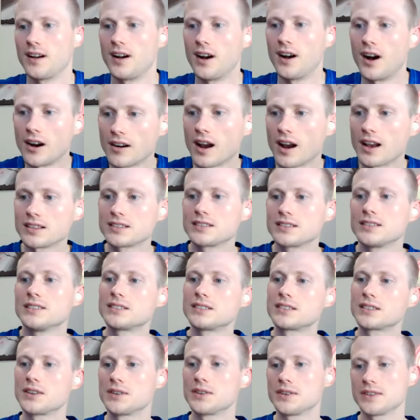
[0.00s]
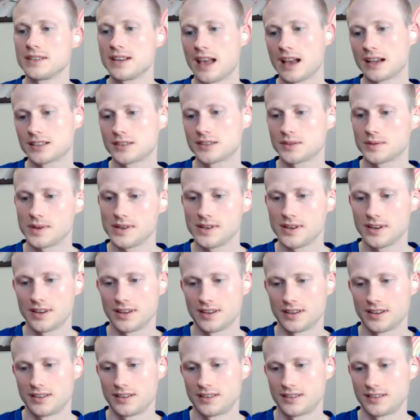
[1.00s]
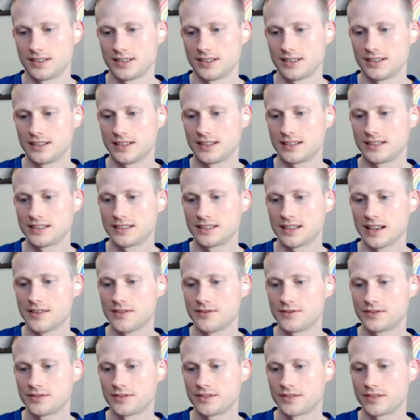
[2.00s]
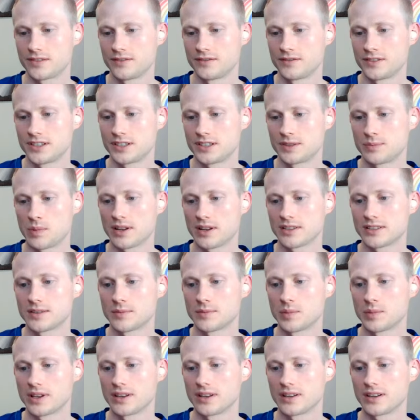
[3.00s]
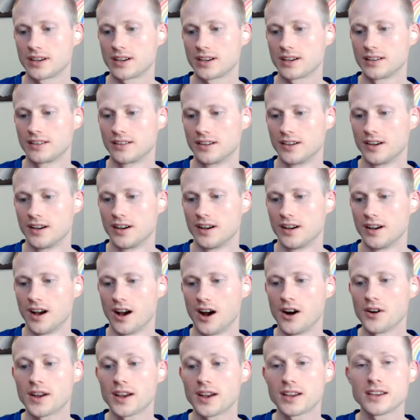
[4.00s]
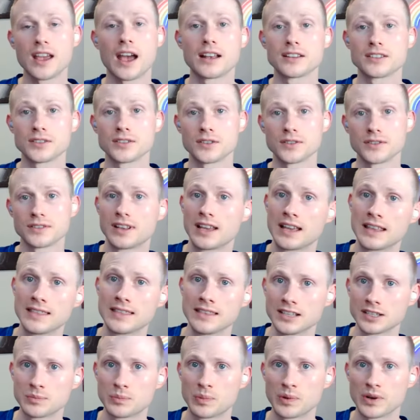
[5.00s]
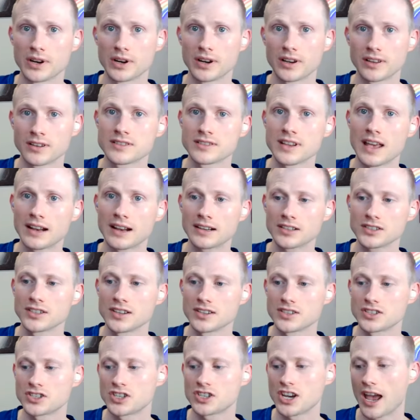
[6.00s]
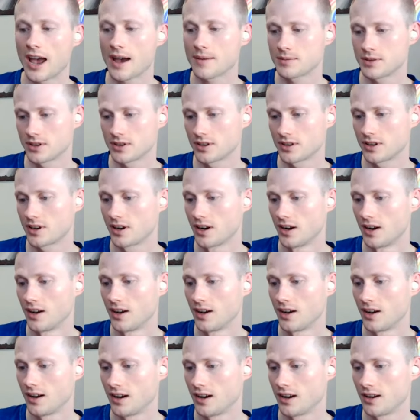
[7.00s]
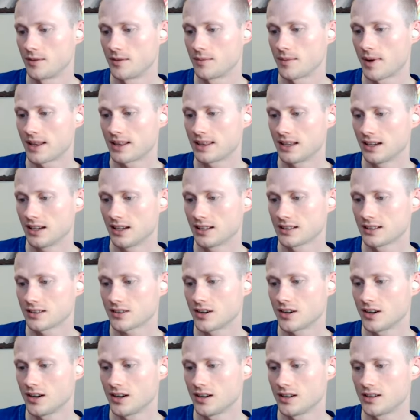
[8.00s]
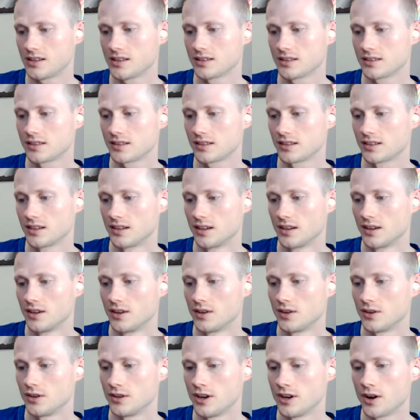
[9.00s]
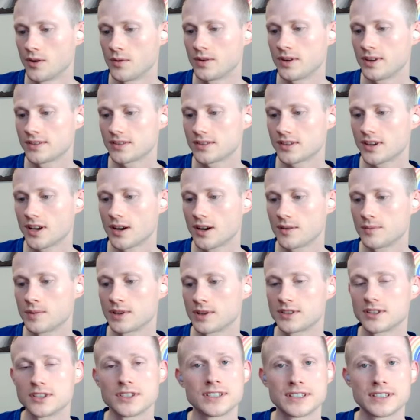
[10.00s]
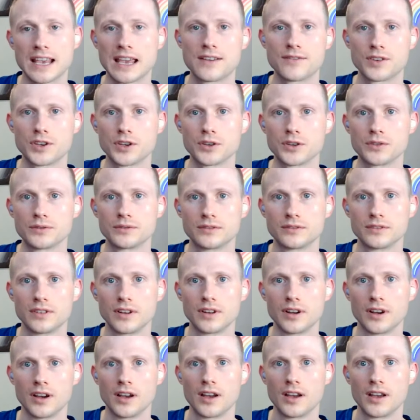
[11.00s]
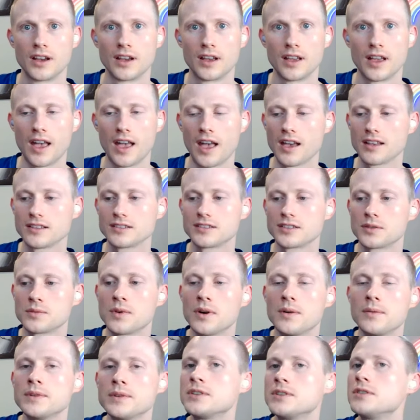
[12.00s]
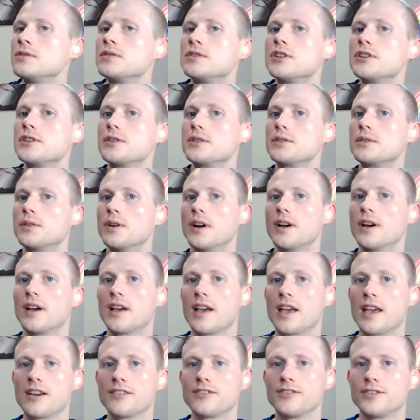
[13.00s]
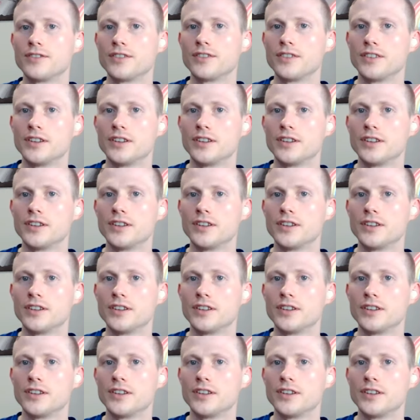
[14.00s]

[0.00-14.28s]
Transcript: All right, so let's go to the next one. Let's see, self-responsibility. Okay, yeah, so in this book, there's actually a chapter. I think it's called No One Is Coming to Save You. And so what would you do if